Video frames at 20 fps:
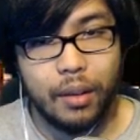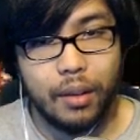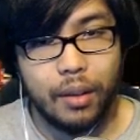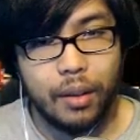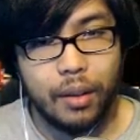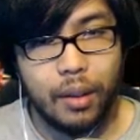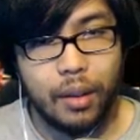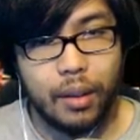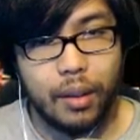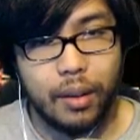
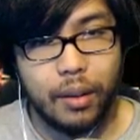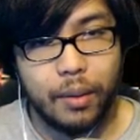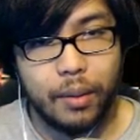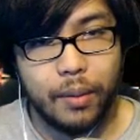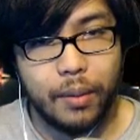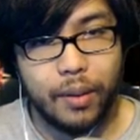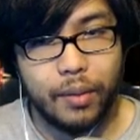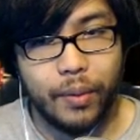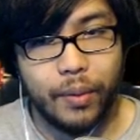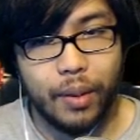Alright, let me
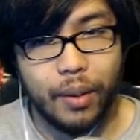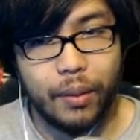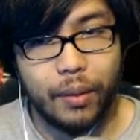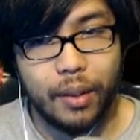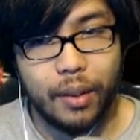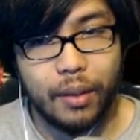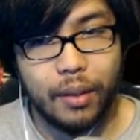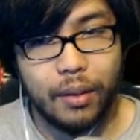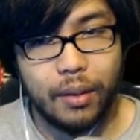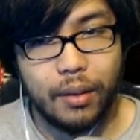just reload here.
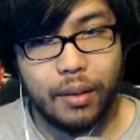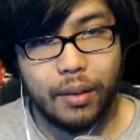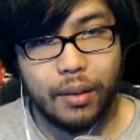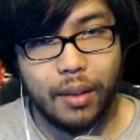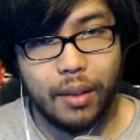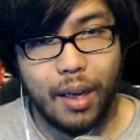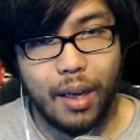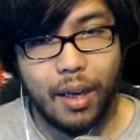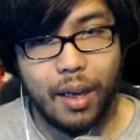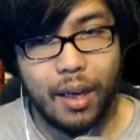
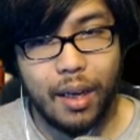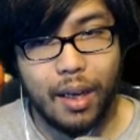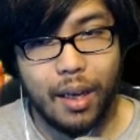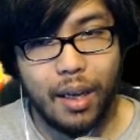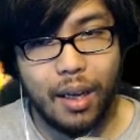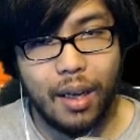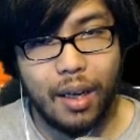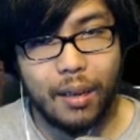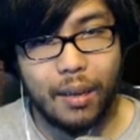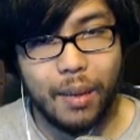
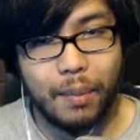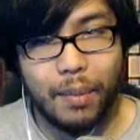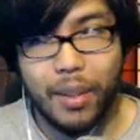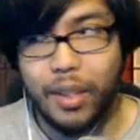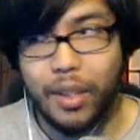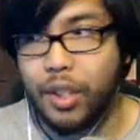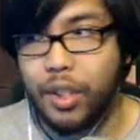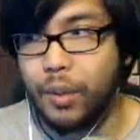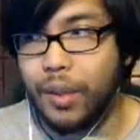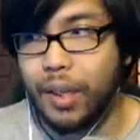Ah, my pea
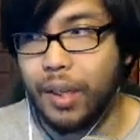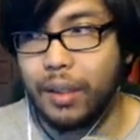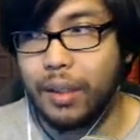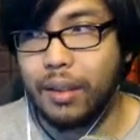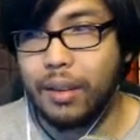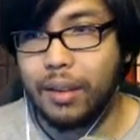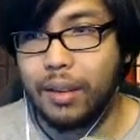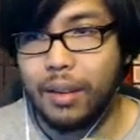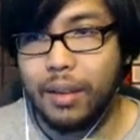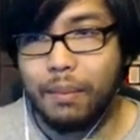shooter.
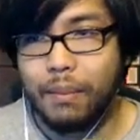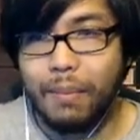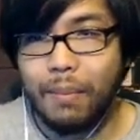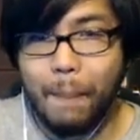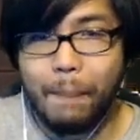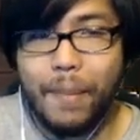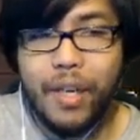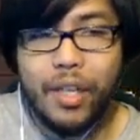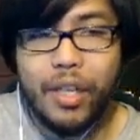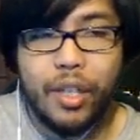My
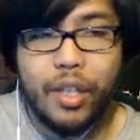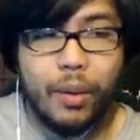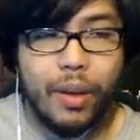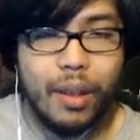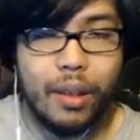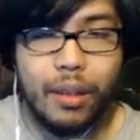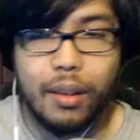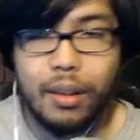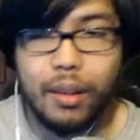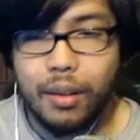pea shooter.
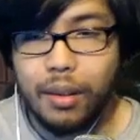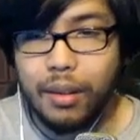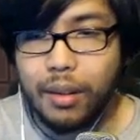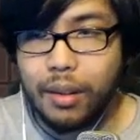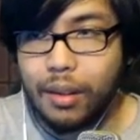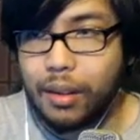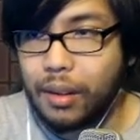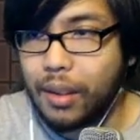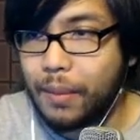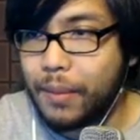
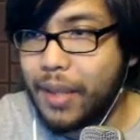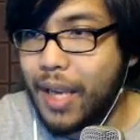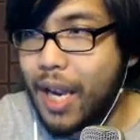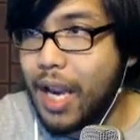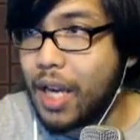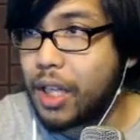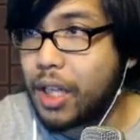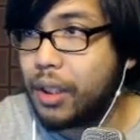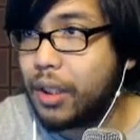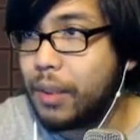Let me
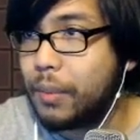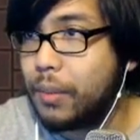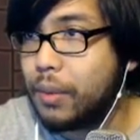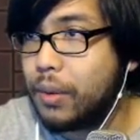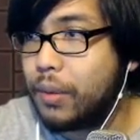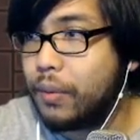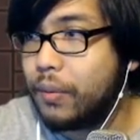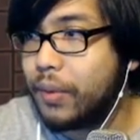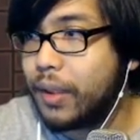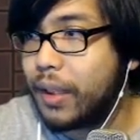actually
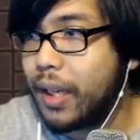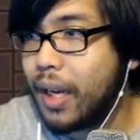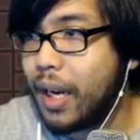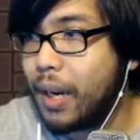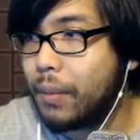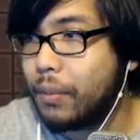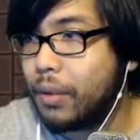move the camera